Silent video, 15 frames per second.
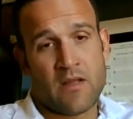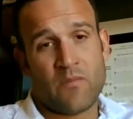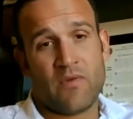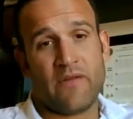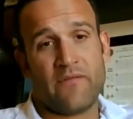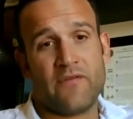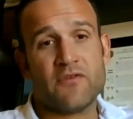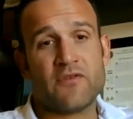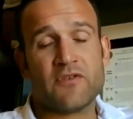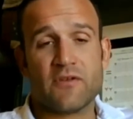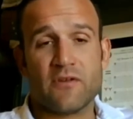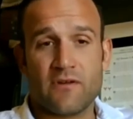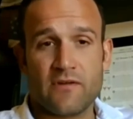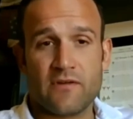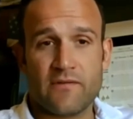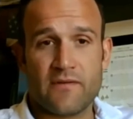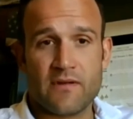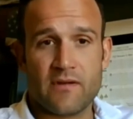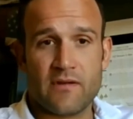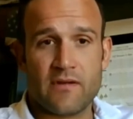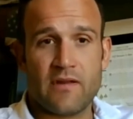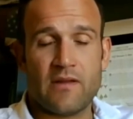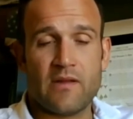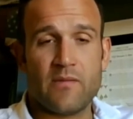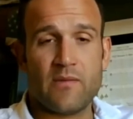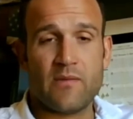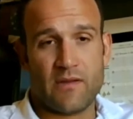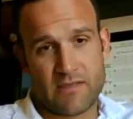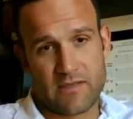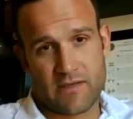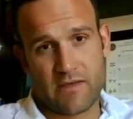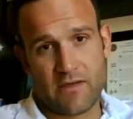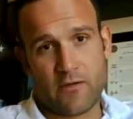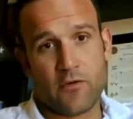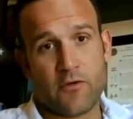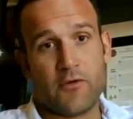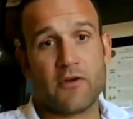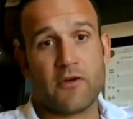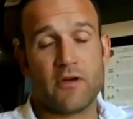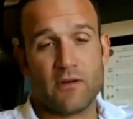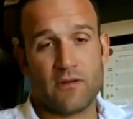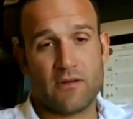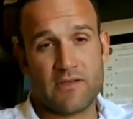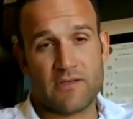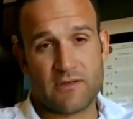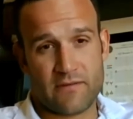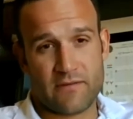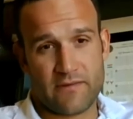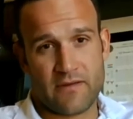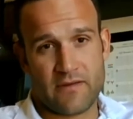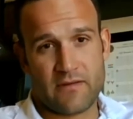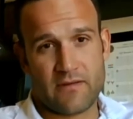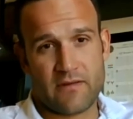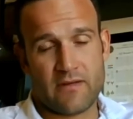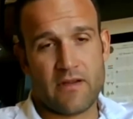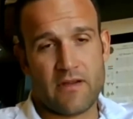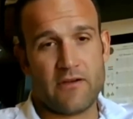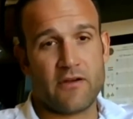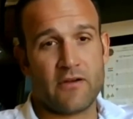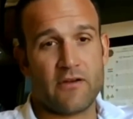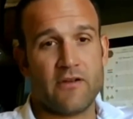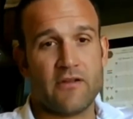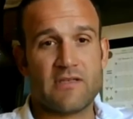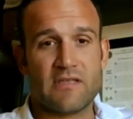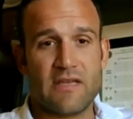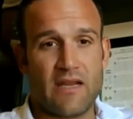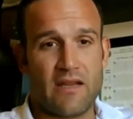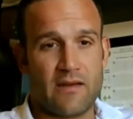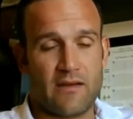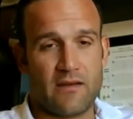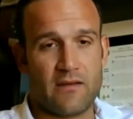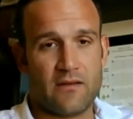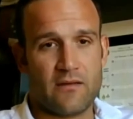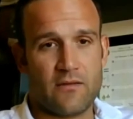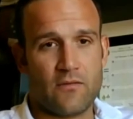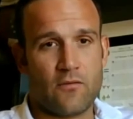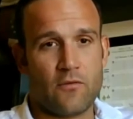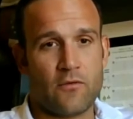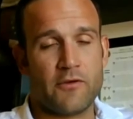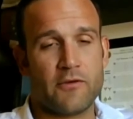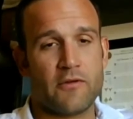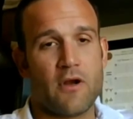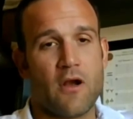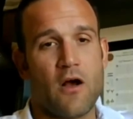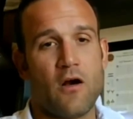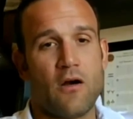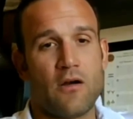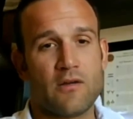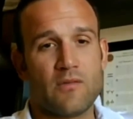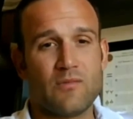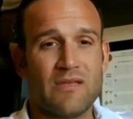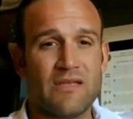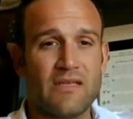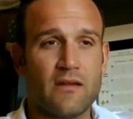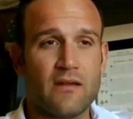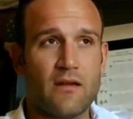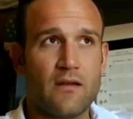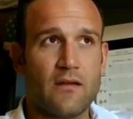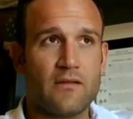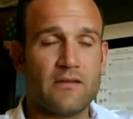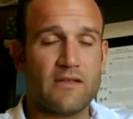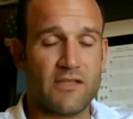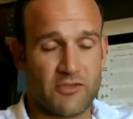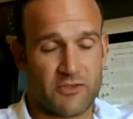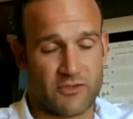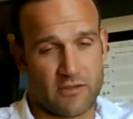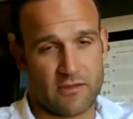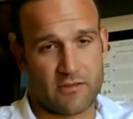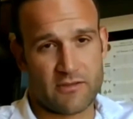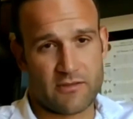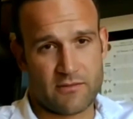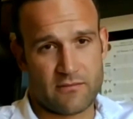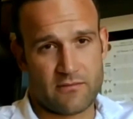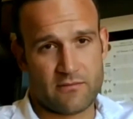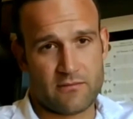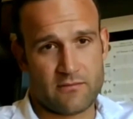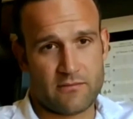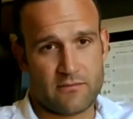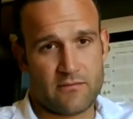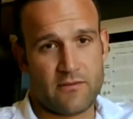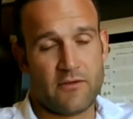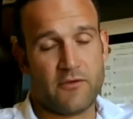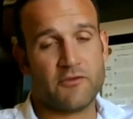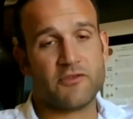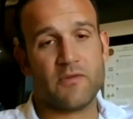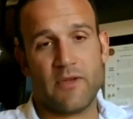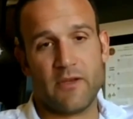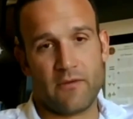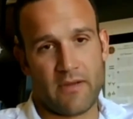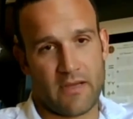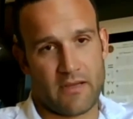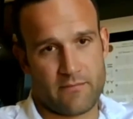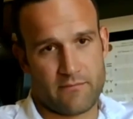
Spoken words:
But if you served in the military, or you're currently serving and you're in good standing, or you're honorably discharged, you should be okay.